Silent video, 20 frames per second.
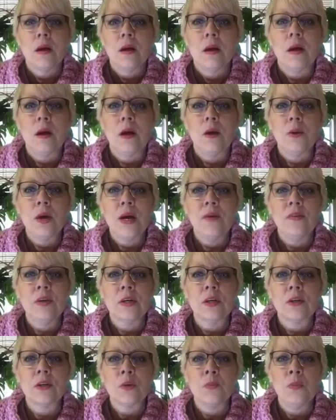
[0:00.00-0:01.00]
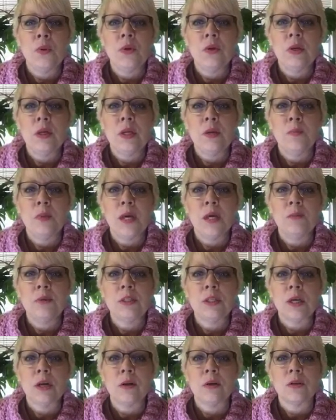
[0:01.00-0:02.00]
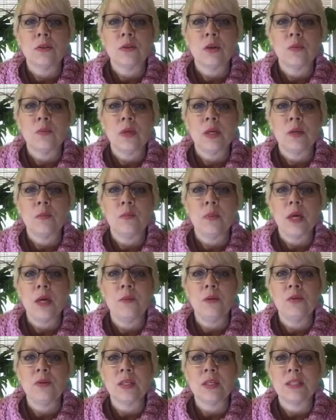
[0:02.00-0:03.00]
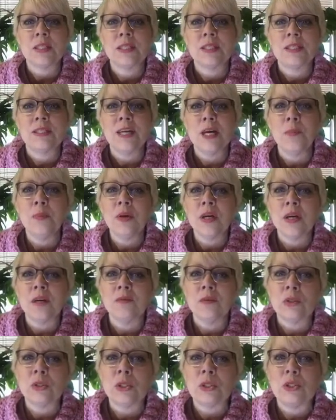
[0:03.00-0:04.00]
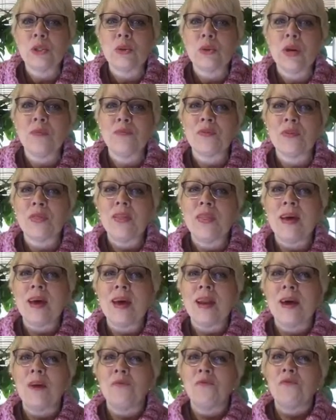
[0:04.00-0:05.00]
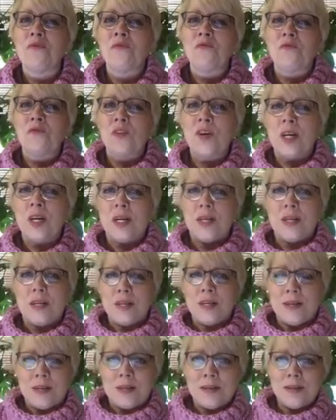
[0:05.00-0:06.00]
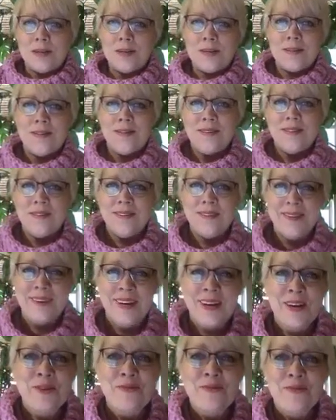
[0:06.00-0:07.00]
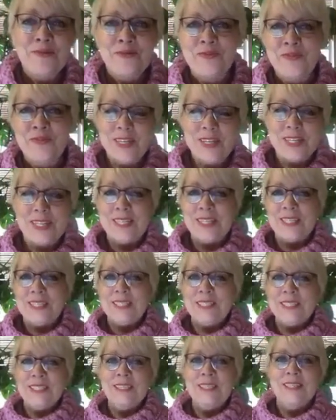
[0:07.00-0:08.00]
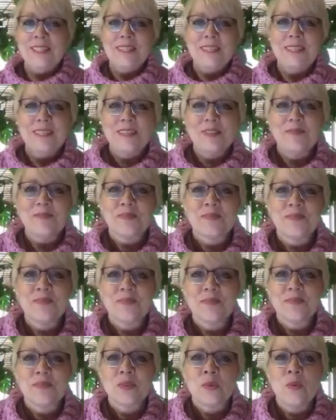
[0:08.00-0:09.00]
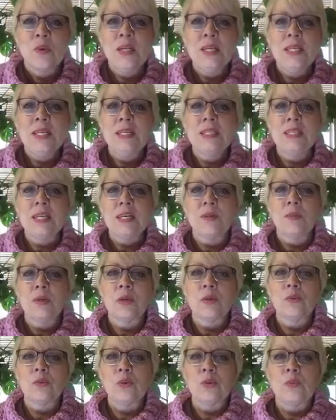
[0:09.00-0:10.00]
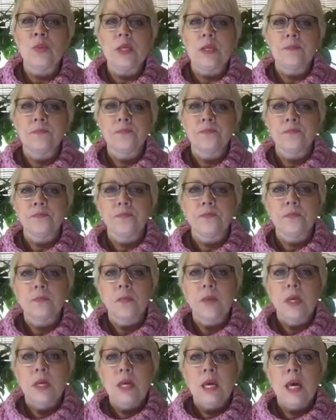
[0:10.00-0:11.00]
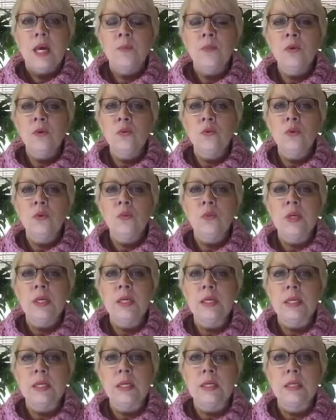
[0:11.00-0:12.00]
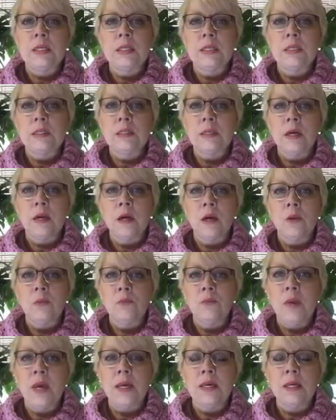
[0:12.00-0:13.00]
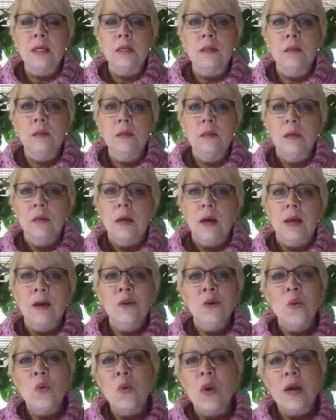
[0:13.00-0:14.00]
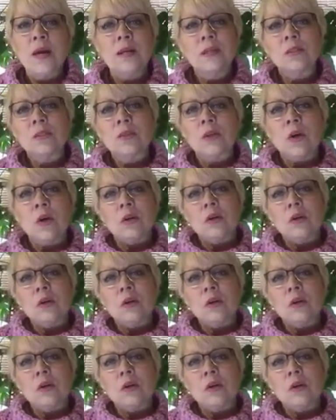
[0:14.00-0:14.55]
We're having a community baby shower, so I'm making baby dresses and diaper covers to donate for that. How fun. How fun. What is amigurumi? Amigurumi is making, I don't know why it's